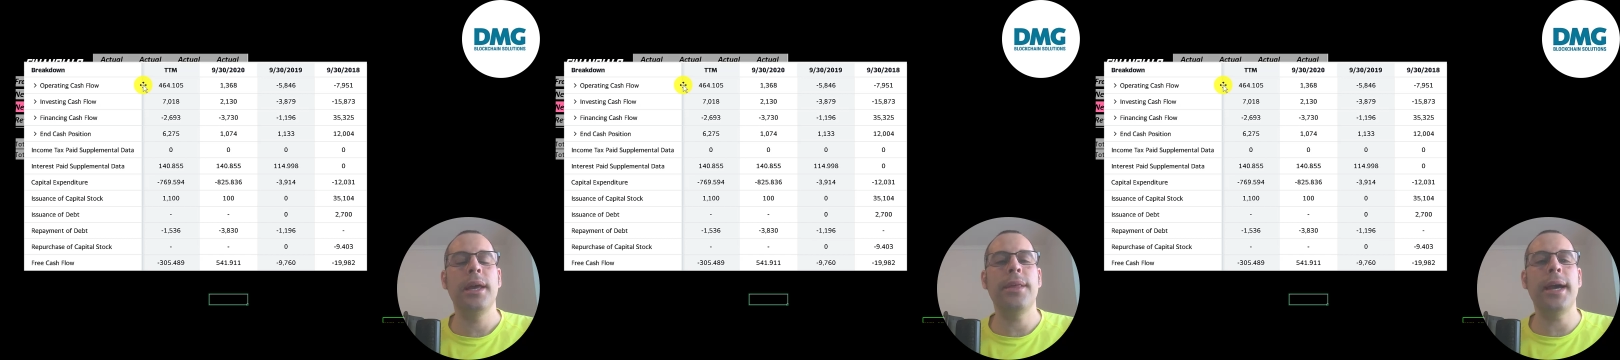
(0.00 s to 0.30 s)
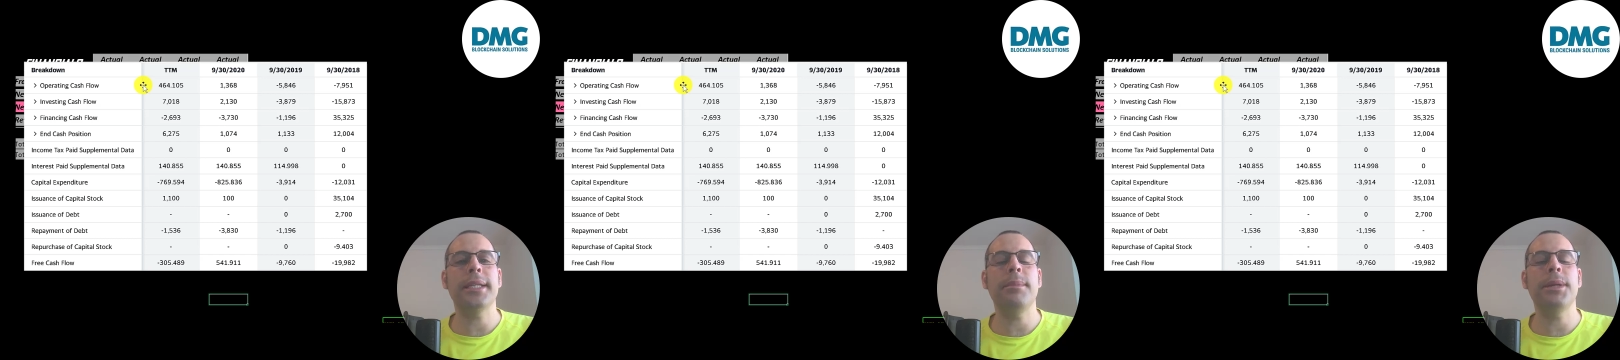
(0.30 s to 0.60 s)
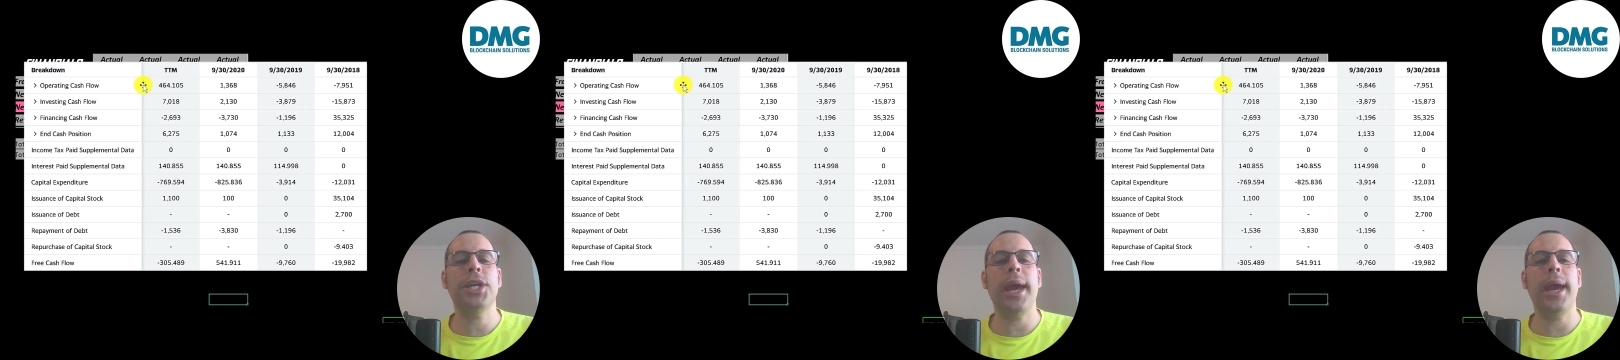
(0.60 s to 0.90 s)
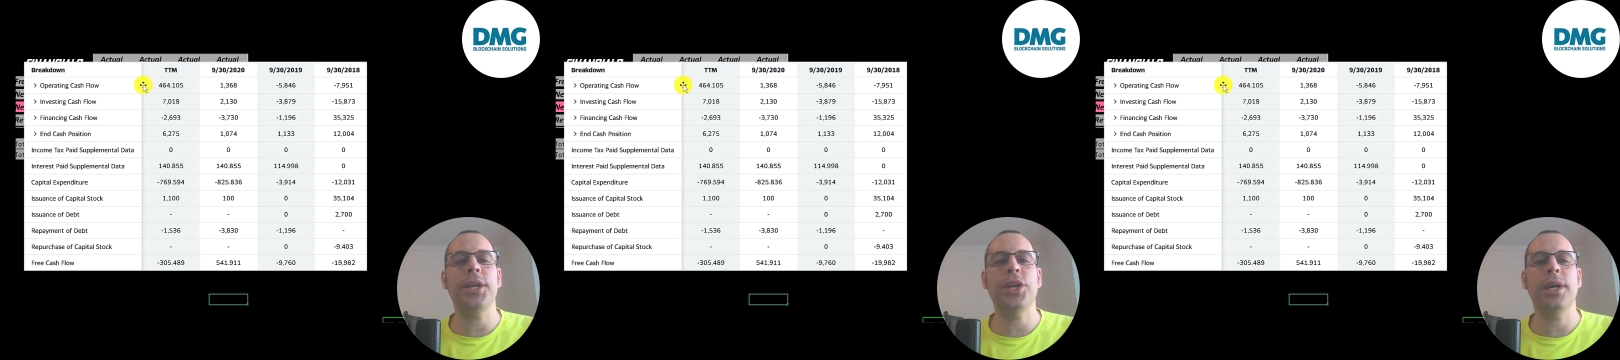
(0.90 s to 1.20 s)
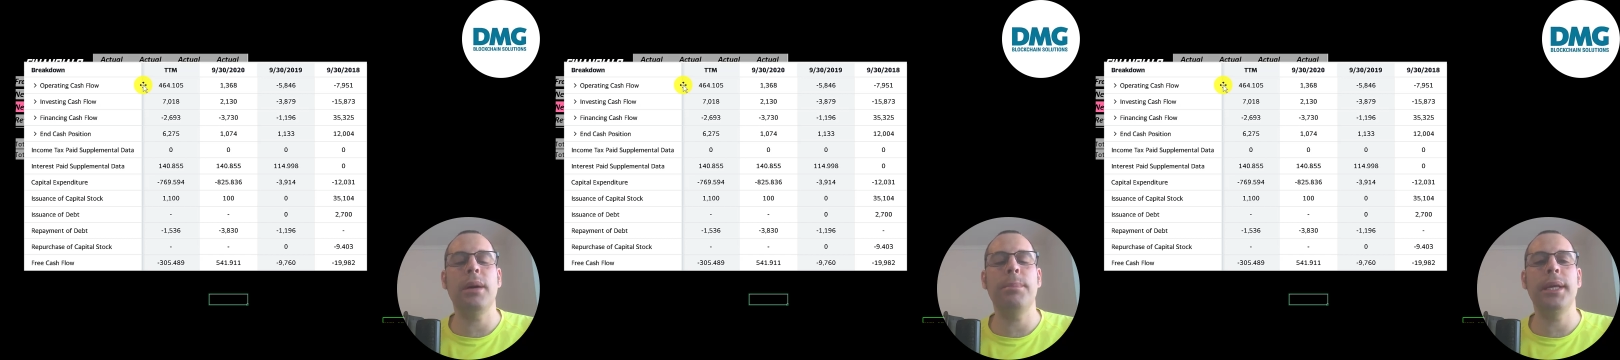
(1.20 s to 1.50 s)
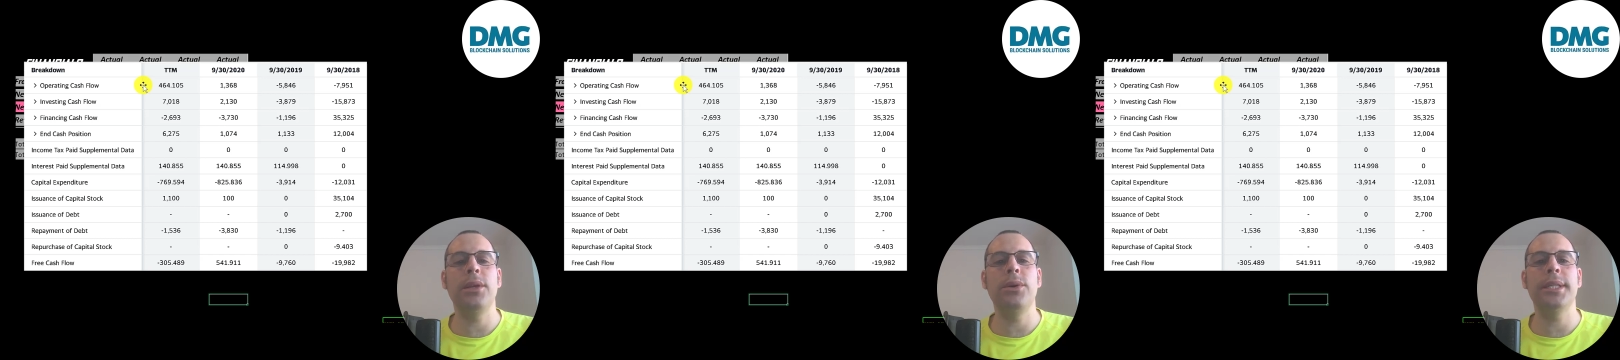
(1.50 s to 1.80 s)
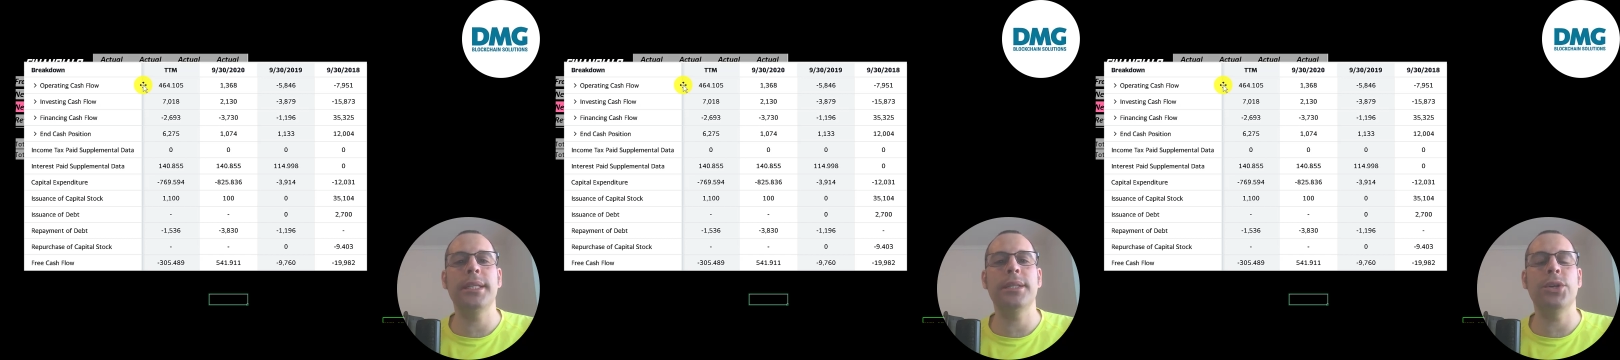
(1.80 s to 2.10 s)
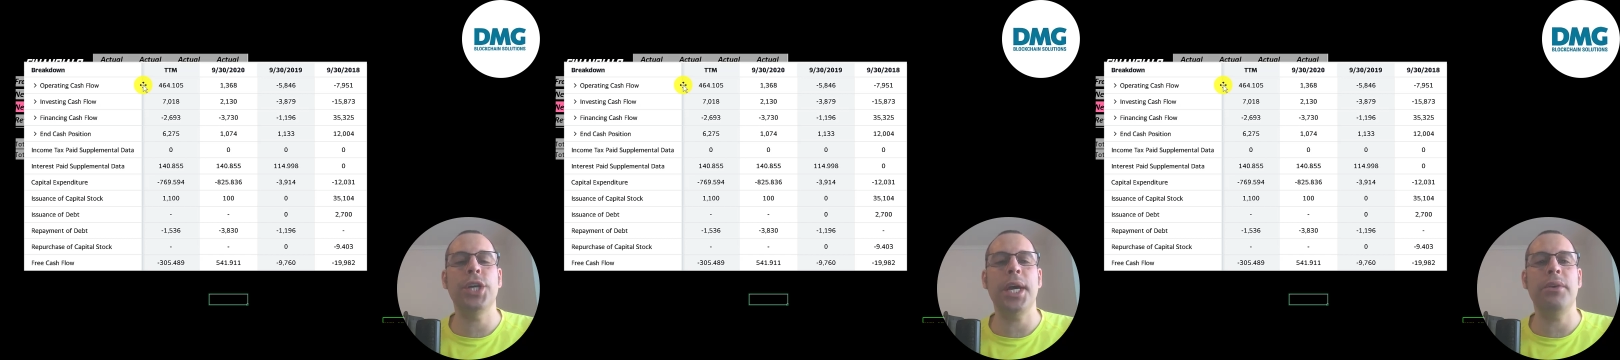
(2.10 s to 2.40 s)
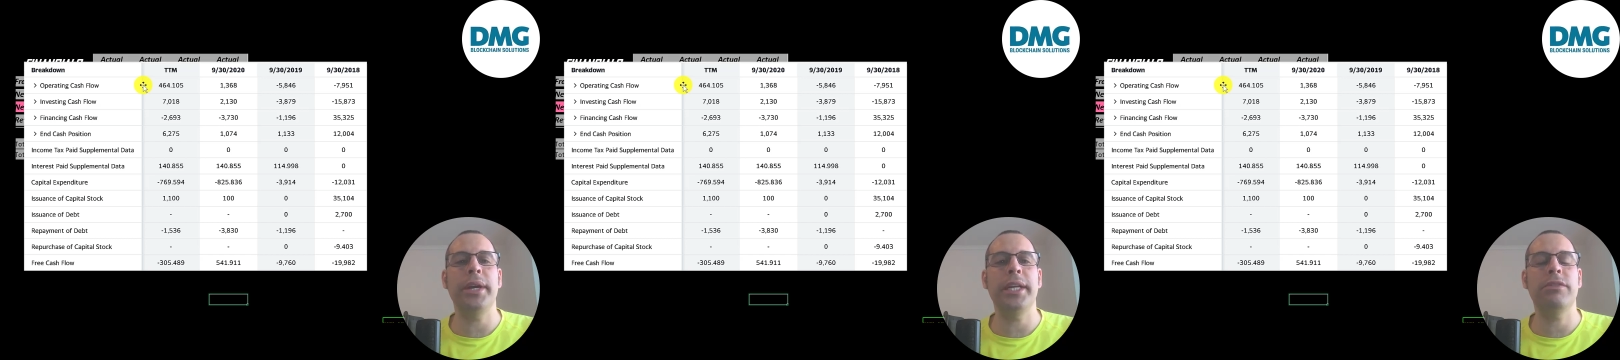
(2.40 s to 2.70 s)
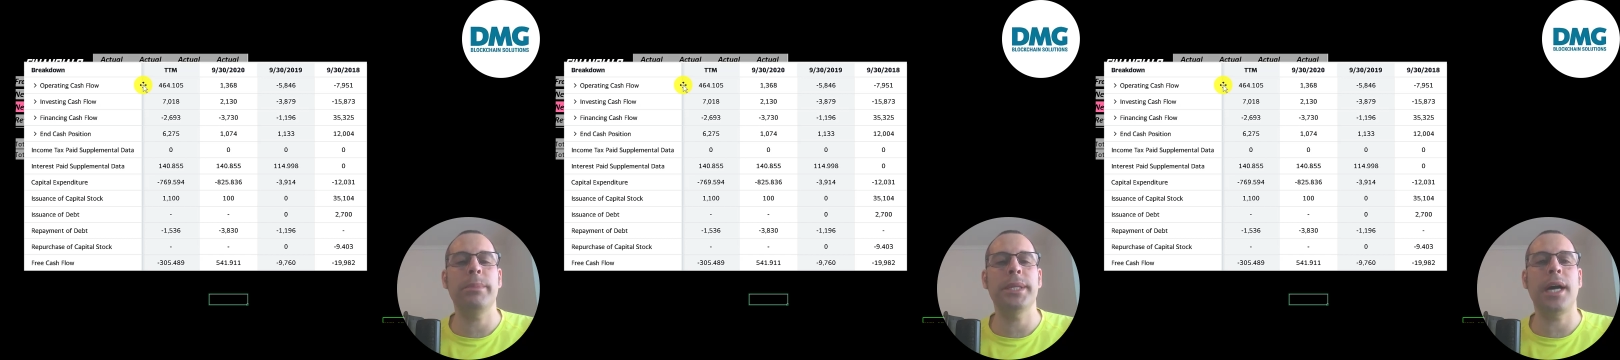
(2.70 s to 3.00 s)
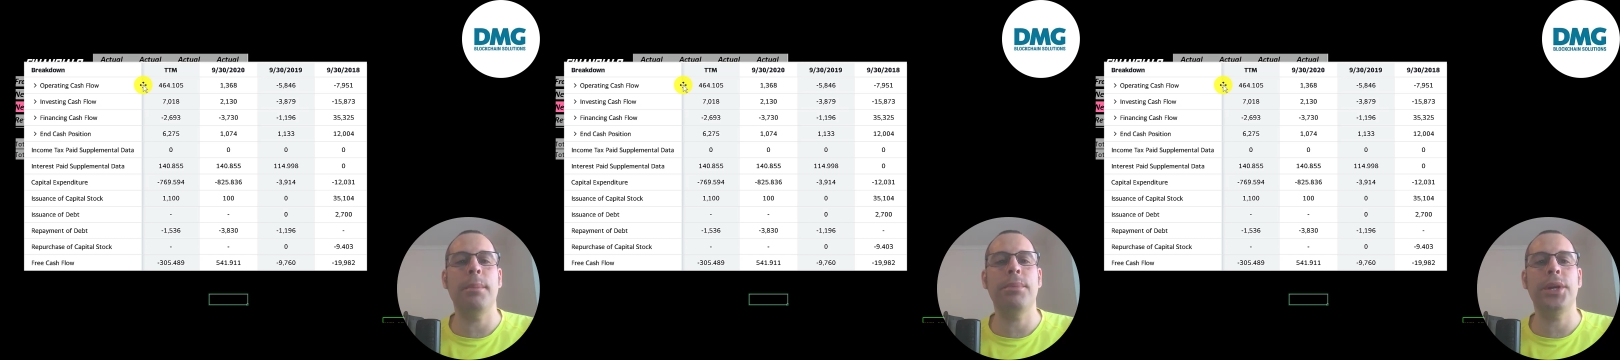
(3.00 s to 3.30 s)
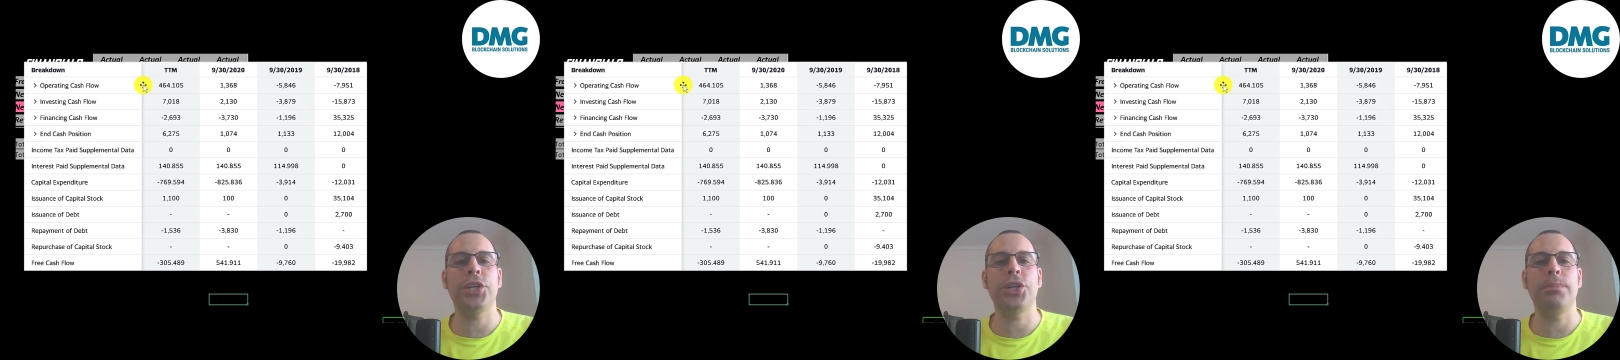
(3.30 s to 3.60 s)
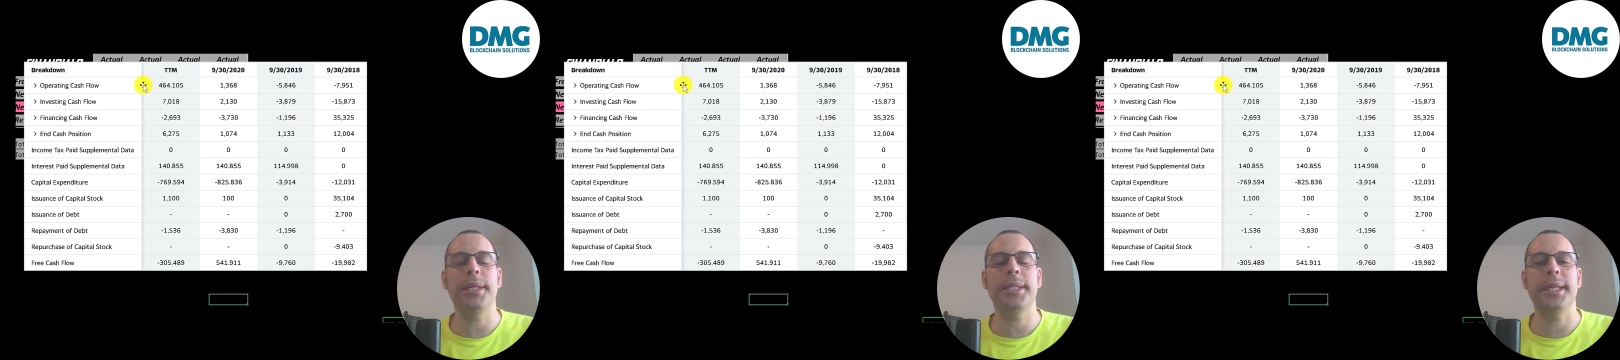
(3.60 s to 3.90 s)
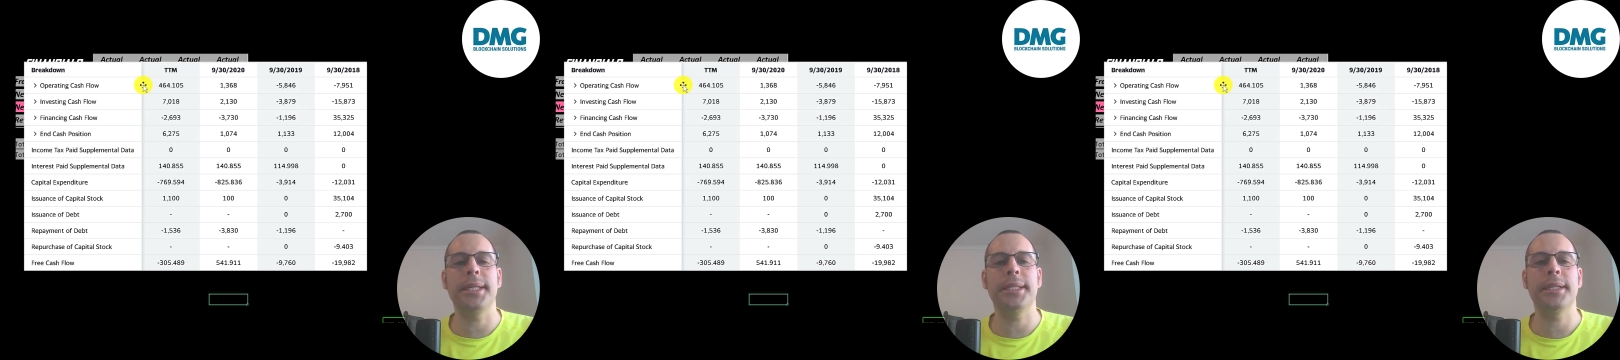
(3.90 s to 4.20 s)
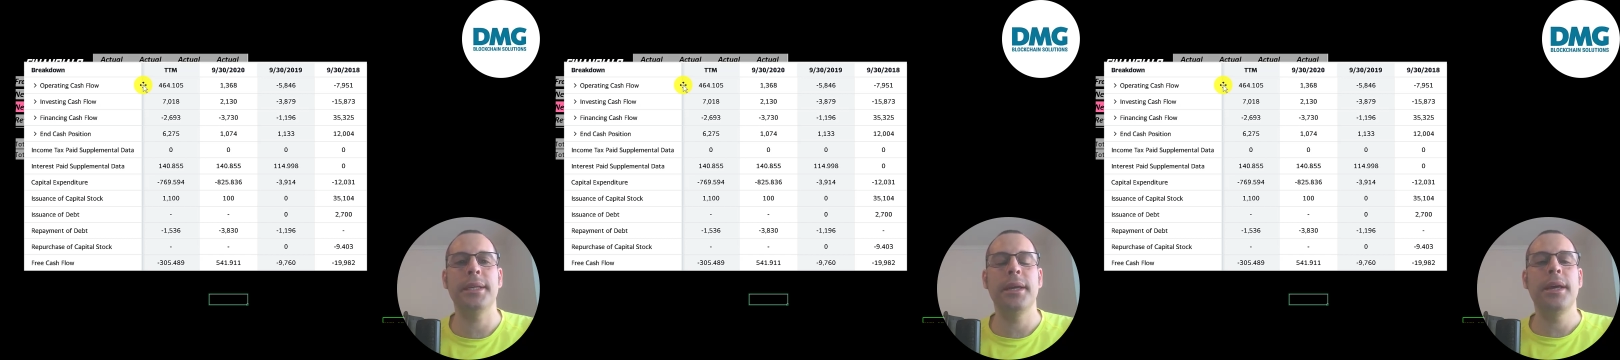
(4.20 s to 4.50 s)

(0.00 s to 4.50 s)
That's how much cash the company loses or generates from its operational business.